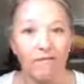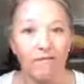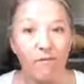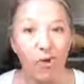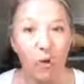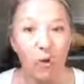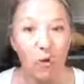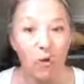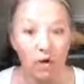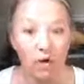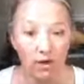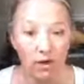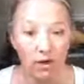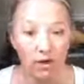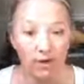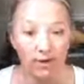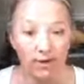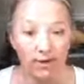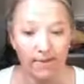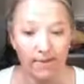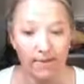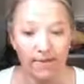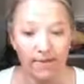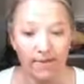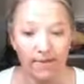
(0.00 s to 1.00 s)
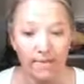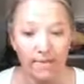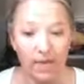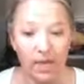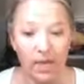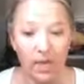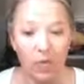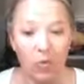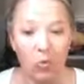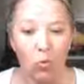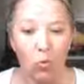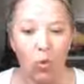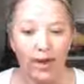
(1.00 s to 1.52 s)
4,
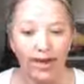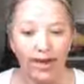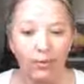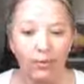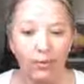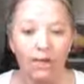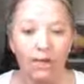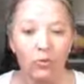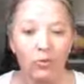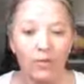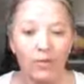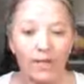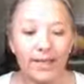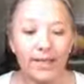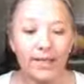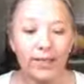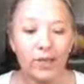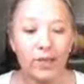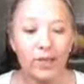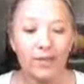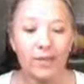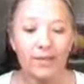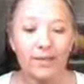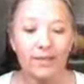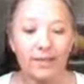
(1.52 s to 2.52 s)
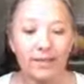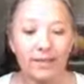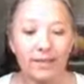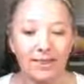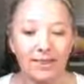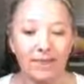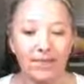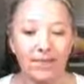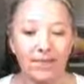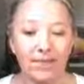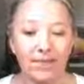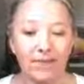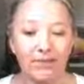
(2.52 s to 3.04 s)
what am I really doing to
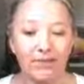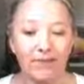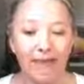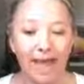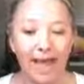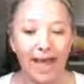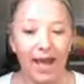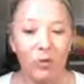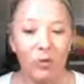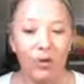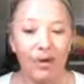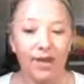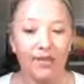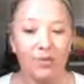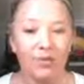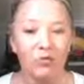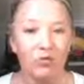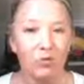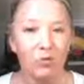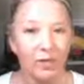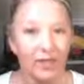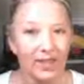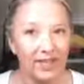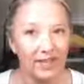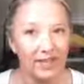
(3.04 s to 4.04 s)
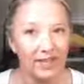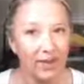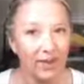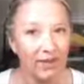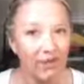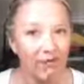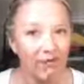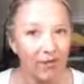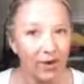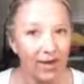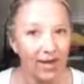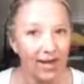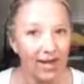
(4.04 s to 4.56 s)
live how I dream
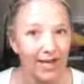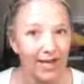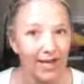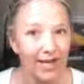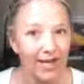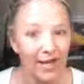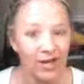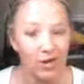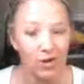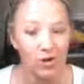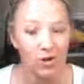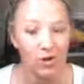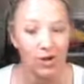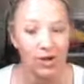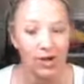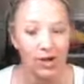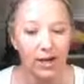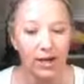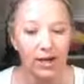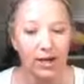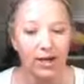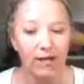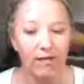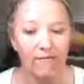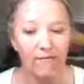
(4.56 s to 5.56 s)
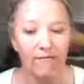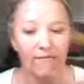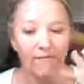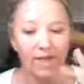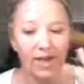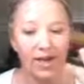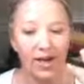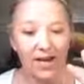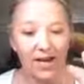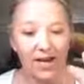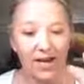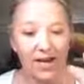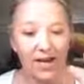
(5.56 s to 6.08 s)
of right now?
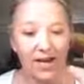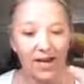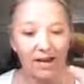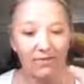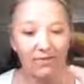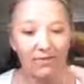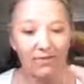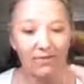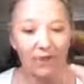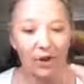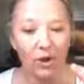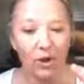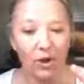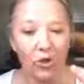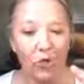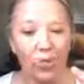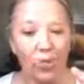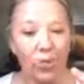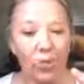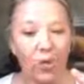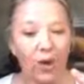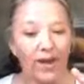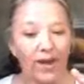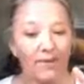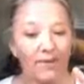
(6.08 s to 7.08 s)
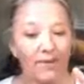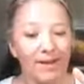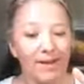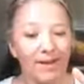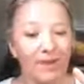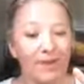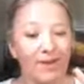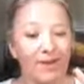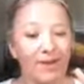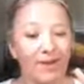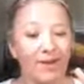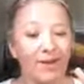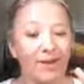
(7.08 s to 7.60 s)
5, what am I
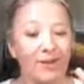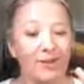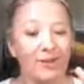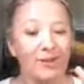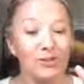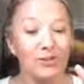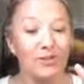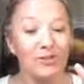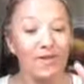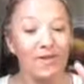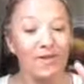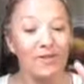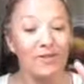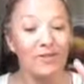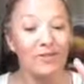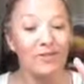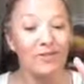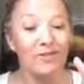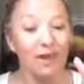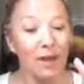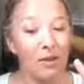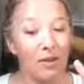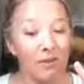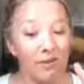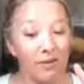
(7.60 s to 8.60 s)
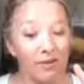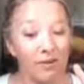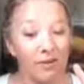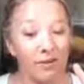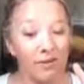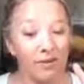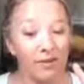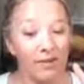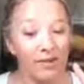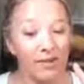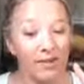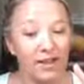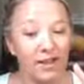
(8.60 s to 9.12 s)
holding on to because of
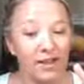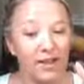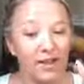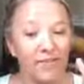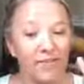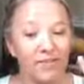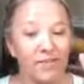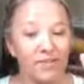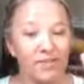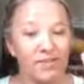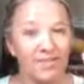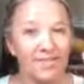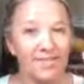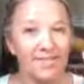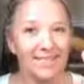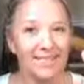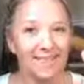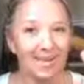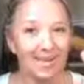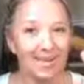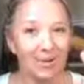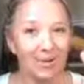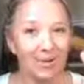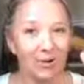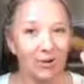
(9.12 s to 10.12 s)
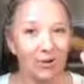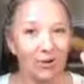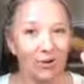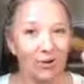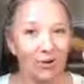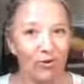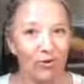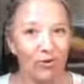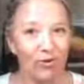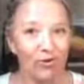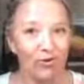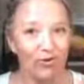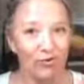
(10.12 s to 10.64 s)
comfort versus letting
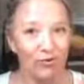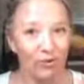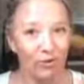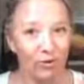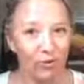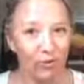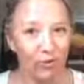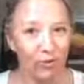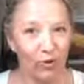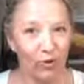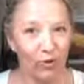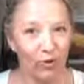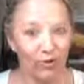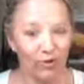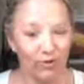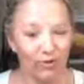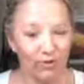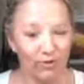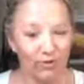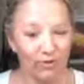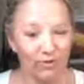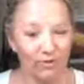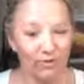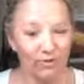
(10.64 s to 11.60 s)
go for growth?